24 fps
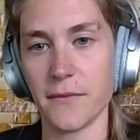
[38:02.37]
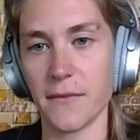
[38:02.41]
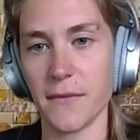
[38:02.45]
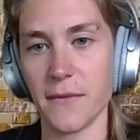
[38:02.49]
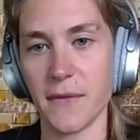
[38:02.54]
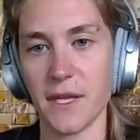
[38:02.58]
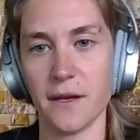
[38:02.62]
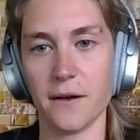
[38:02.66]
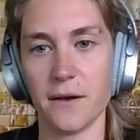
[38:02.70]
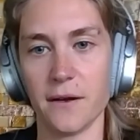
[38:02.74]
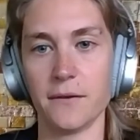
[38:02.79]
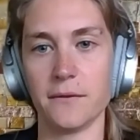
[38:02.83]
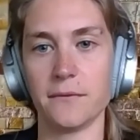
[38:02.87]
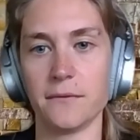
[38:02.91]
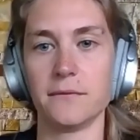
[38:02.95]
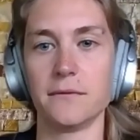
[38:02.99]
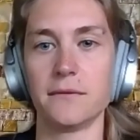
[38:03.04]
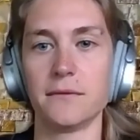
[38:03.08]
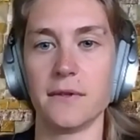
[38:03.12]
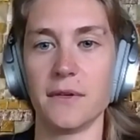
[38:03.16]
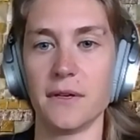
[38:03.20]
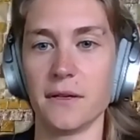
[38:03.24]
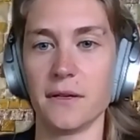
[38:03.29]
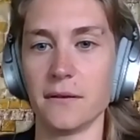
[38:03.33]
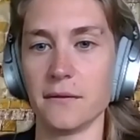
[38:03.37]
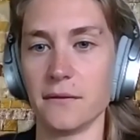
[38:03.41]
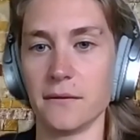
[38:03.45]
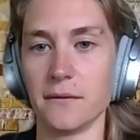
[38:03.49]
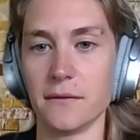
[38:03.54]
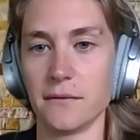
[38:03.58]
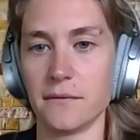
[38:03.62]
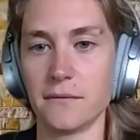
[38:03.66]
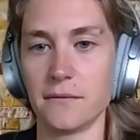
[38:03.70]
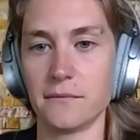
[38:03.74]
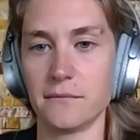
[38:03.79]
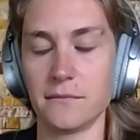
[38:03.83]
you know,
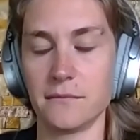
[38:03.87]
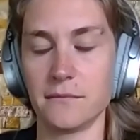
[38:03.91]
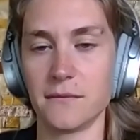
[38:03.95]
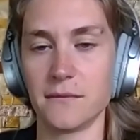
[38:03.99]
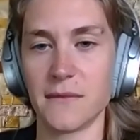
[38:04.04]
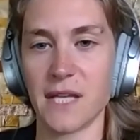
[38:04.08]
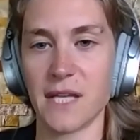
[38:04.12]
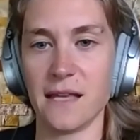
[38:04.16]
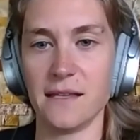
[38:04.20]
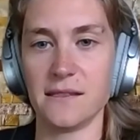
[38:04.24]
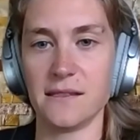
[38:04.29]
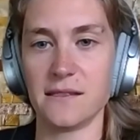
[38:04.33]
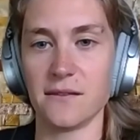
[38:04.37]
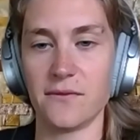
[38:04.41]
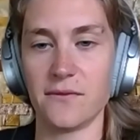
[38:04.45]
tens of